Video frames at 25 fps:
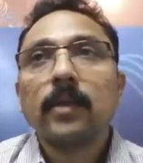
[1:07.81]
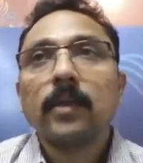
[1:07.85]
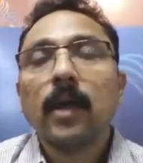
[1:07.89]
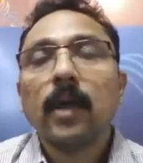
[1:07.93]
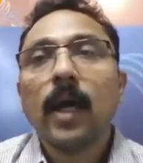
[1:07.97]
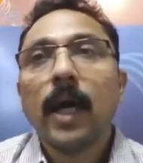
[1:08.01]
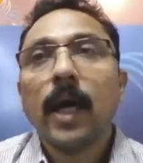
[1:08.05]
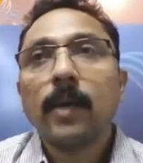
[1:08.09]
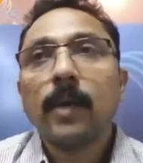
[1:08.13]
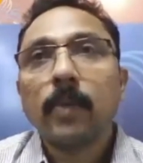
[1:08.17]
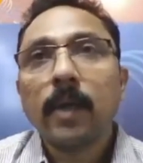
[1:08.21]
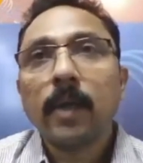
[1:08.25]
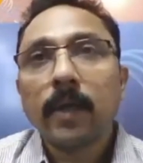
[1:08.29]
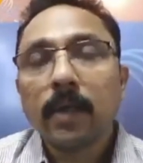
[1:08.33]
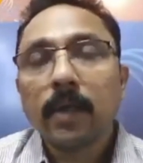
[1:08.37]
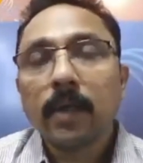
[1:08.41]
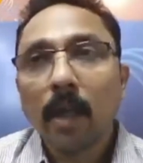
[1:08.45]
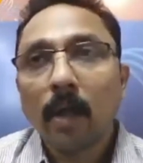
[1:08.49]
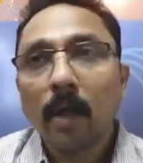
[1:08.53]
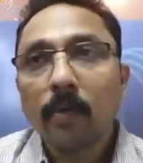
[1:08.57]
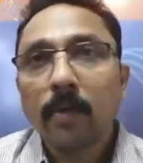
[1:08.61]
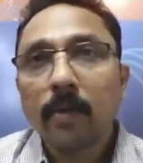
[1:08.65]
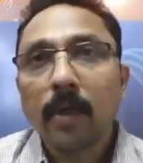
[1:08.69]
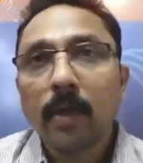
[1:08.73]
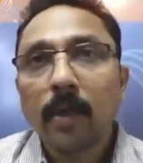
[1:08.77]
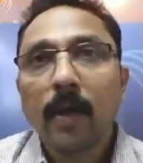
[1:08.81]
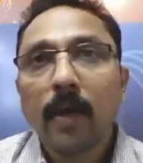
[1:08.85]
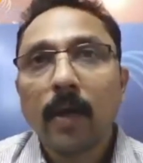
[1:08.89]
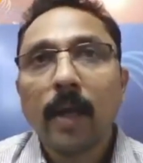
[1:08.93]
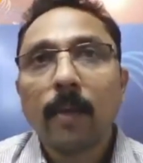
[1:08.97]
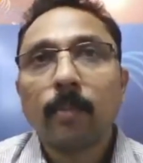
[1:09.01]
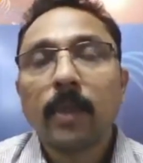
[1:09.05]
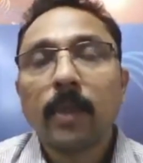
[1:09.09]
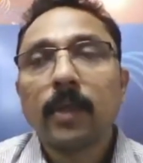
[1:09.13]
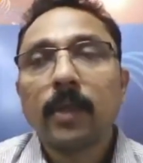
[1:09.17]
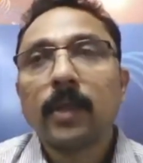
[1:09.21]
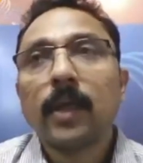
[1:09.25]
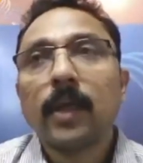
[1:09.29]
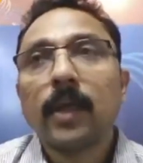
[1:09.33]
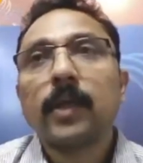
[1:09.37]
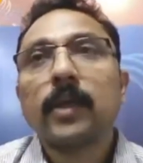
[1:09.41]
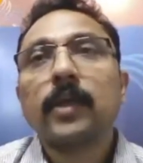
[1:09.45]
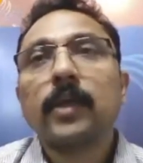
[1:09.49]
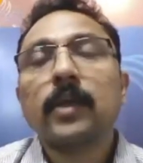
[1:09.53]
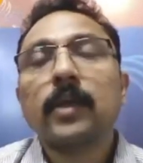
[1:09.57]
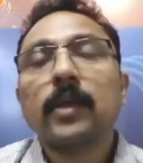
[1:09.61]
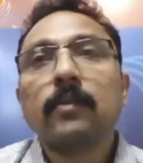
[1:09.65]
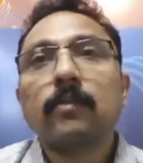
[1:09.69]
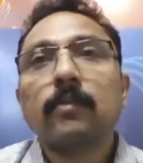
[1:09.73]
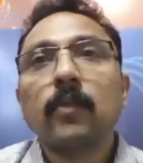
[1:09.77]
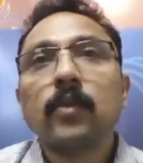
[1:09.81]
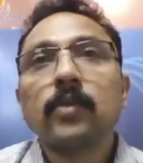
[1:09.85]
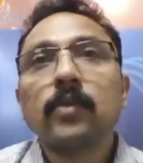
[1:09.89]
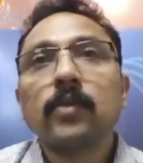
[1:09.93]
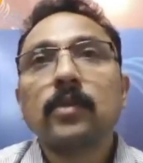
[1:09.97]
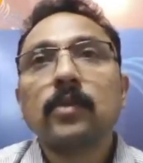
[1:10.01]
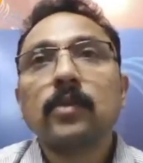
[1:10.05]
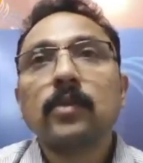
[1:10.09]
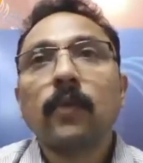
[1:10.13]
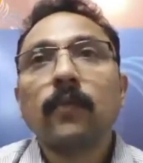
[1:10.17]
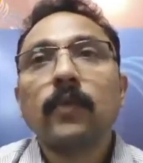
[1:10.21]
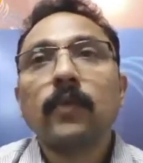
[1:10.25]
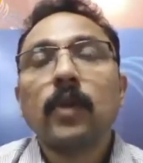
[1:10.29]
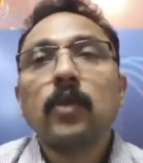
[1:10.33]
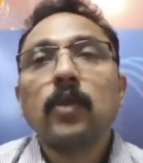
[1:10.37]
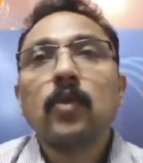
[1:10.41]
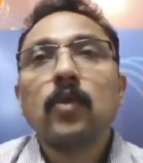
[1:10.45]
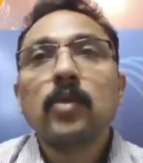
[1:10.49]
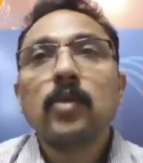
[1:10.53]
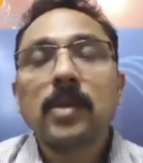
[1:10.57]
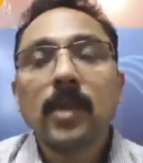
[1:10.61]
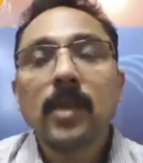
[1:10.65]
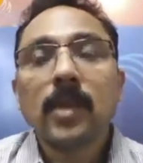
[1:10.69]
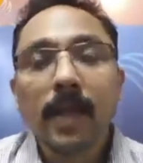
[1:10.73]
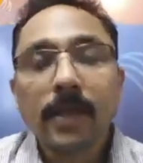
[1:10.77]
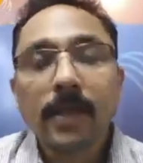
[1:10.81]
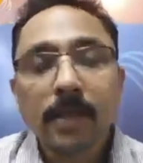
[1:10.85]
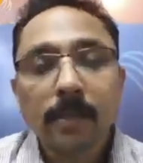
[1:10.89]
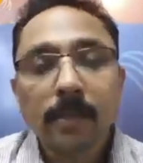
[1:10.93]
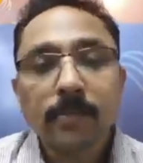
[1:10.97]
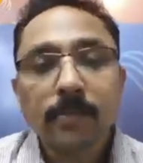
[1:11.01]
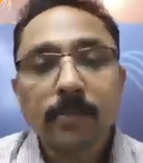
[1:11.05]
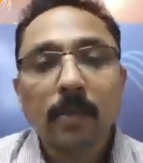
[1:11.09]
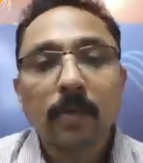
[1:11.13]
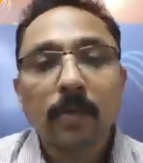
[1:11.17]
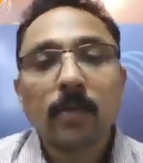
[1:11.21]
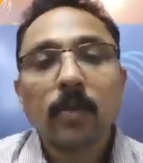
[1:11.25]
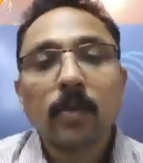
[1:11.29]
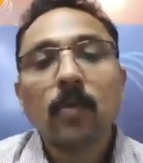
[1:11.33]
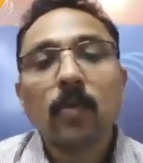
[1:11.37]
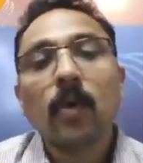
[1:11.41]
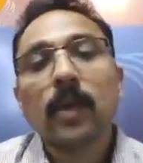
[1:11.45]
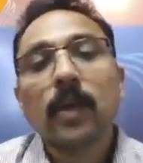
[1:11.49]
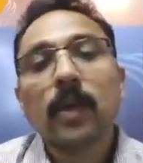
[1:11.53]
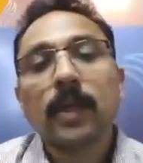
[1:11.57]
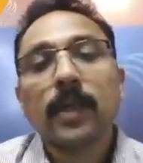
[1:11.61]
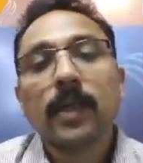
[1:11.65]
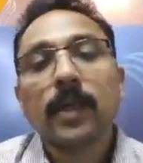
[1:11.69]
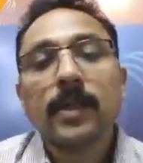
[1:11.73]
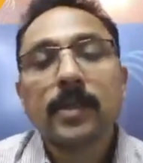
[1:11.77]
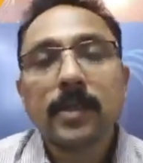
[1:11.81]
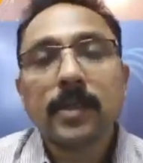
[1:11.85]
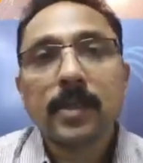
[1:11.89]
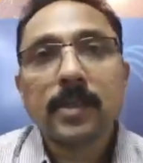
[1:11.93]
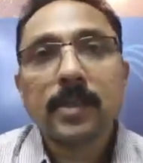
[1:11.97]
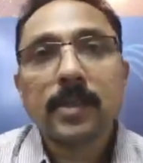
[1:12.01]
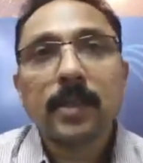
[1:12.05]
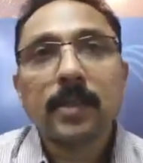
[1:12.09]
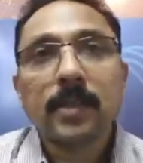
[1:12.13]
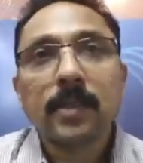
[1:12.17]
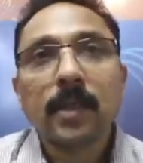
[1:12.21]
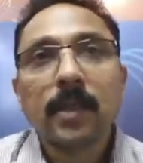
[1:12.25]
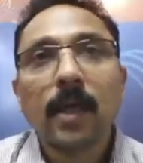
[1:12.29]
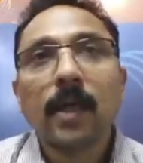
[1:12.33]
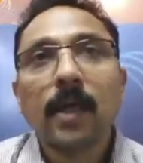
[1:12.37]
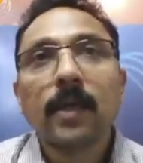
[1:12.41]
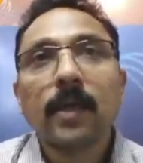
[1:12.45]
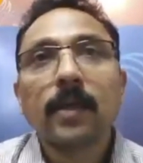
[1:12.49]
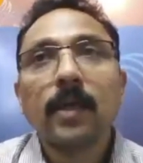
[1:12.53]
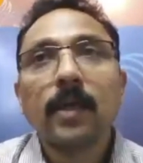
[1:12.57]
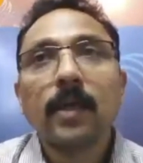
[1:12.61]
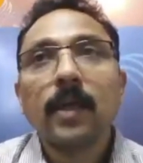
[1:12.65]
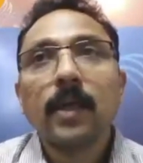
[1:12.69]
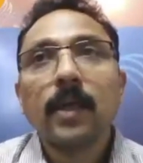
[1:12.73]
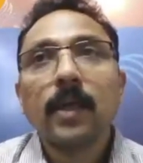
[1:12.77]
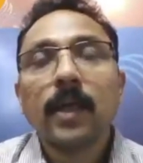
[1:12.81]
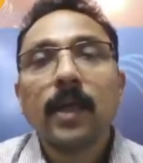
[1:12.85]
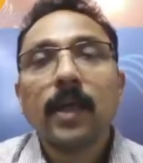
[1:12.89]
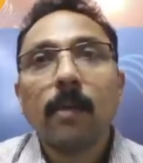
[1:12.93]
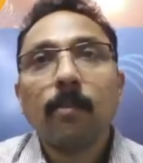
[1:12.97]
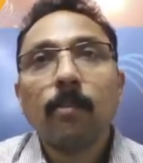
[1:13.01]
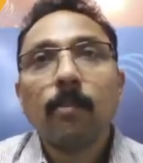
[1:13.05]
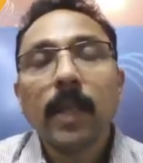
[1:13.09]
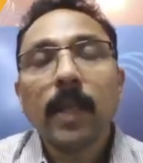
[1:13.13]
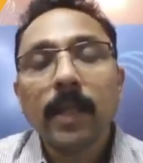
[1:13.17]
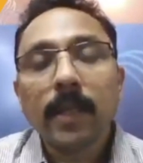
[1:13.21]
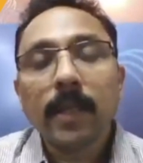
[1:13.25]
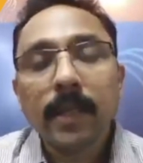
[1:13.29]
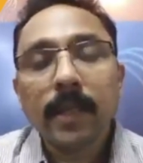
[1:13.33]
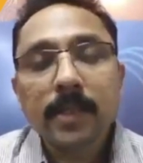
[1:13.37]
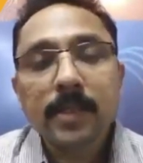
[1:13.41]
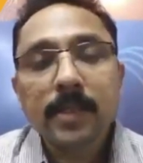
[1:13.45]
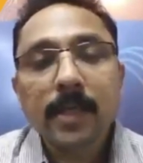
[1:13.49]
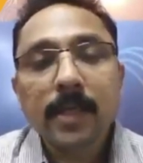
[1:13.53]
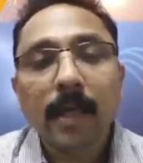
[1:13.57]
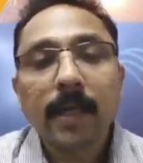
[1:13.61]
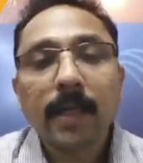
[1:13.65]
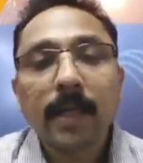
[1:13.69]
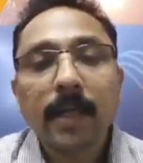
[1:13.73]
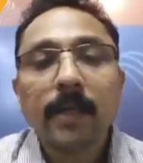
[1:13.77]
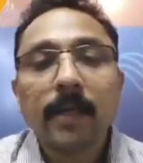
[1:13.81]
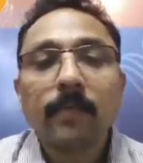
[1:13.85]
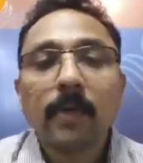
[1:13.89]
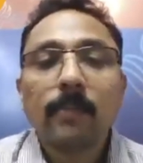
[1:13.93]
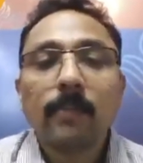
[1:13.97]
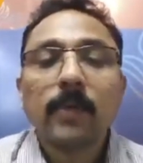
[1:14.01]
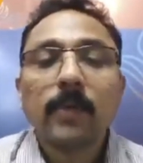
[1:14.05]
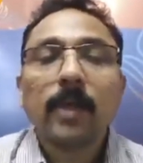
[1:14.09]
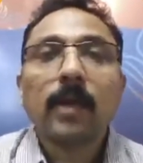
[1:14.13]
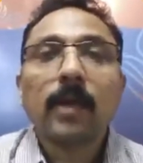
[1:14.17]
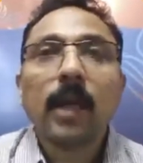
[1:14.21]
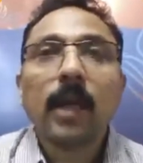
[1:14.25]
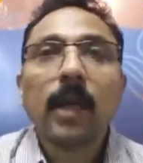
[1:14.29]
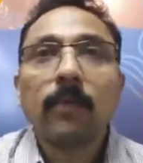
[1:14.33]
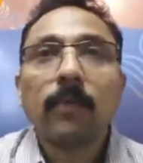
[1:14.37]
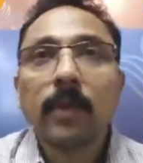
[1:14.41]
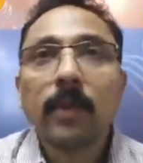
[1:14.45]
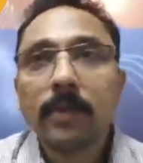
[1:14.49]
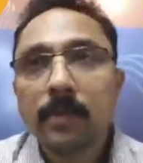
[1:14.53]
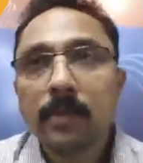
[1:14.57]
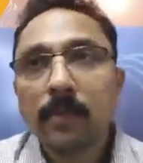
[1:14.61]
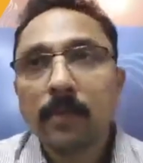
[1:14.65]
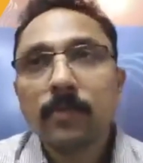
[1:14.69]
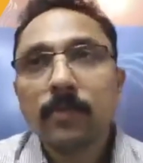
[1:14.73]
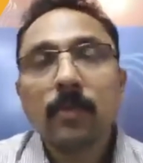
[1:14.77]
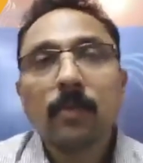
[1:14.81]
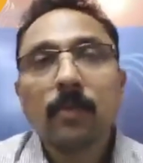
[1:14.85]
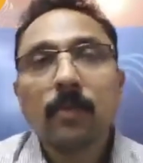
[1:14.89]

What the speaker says: the hybrid cloud now happening, and most of the new startups or new organizations are completely starting from the cloud itself.